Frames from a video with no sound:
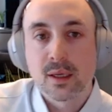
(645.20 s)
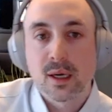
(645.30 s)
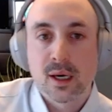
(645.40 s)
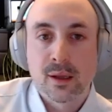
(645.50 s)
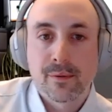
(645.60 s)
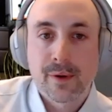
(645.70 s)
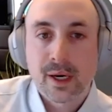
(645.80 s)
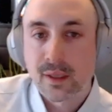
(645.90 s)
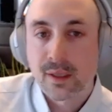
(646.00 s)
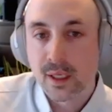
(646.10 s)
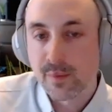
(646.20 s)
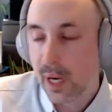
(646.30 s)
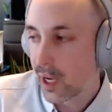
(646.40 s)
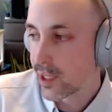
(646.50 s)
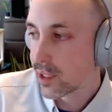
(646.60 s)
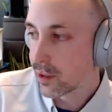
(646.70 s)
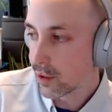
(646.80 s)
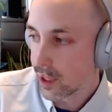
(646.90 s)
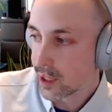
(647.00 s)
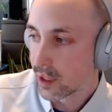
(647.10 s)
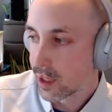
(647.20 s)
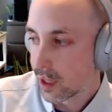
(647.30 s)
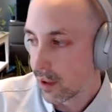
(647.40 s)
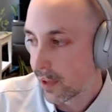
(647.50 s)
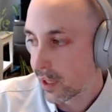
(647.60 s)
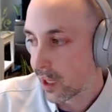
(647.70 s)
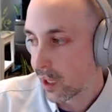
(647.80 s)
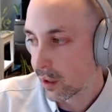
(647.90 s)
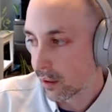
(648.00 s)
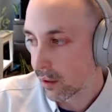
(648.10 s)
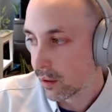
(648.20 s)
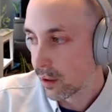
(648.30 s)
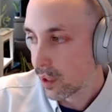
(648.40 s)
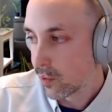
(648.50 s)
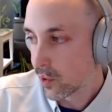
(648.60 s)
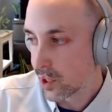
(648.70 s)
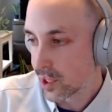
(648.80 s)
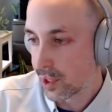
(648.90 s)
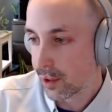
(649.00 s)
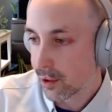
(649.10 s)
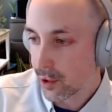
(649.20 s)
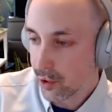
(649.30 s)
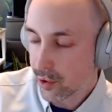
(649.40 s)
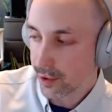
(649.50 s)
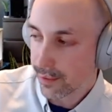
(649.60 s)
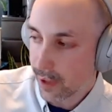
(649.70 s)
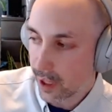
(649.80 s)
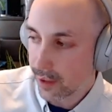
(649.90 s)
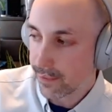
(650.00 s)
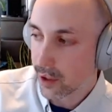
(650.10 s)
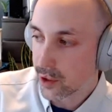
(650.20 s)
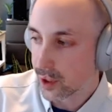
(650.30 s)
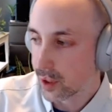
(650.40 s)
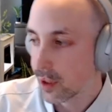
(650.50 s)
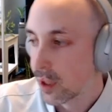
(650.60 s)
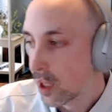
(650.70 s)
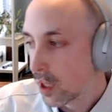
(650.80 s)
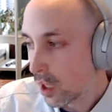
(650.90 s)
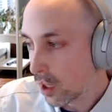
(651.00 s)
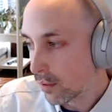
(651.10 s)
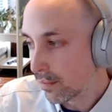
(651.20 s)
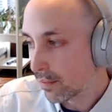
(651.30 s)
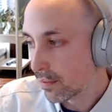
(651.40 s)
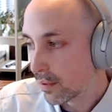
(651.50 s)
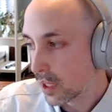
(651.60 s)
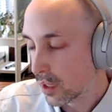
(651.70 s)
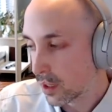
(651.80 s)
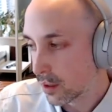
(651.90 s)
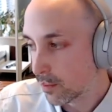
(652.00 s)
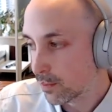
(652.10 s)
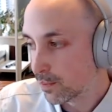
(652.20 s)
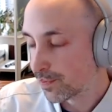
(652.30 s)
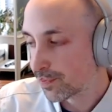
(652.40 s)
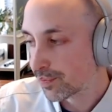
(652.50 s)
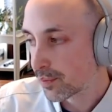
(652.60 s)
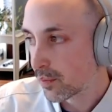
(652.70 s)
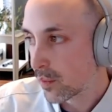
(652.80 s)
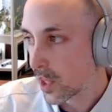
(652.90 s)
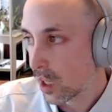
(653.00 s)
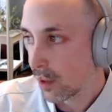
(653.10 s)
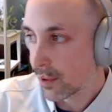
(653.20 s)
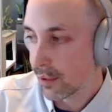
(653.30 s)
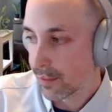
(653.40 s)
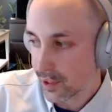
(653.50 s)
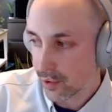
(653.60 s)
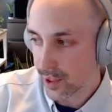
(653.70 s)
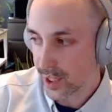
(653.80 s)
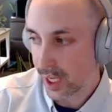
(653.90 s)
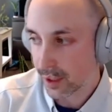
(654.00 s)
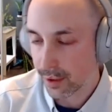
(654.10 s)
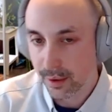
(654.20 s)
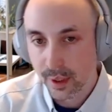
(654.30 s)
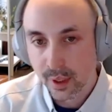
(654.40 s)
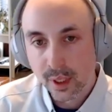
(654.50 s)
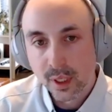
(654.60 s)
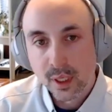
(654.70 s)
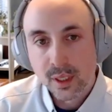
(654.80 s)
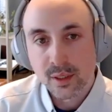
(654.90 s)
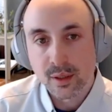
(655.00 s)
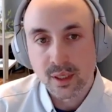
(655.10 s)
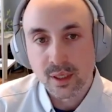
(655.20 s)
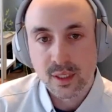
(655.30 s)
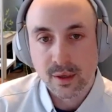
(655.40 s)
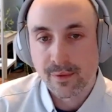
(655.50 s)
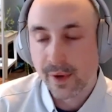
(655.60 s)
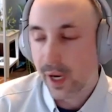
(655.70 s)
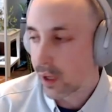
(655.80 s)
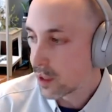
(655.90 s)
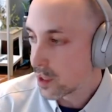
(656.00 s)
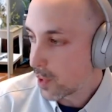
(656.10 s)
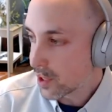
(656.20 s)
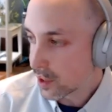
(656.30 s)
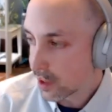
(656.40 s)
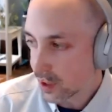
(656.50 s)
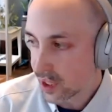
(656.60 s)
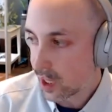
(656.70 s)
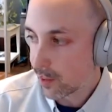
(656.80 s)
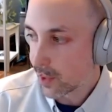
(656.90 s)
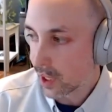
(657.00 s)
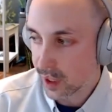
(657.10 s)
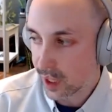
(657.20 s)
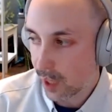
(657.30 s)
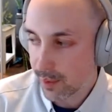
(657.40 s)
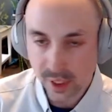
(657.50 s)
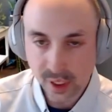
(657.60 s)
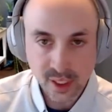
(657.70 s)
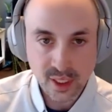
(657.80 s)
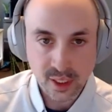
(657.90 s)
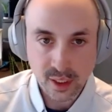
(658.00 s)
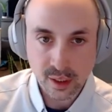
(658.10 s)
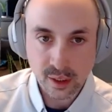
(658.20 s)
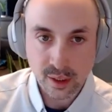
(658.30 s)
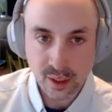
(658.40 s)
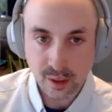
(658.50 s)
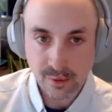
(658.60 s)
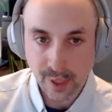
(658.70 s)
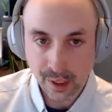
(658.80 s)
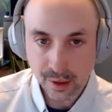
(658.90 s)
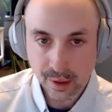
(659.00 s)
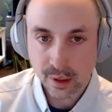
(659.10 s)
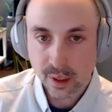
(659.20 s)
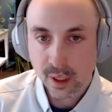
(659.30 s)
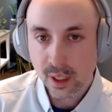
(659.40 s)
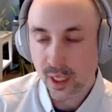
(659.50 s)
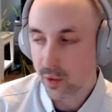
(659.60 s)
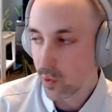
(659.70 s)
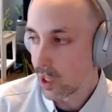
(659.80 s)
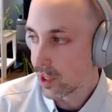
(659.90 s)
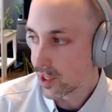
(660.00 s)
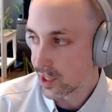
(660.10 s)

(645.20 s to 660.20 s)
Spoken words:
an effect is passed to this event handler, which is another user-defined function of the event sourced actor. So this effect is basically a type that encapsulates the event as well as the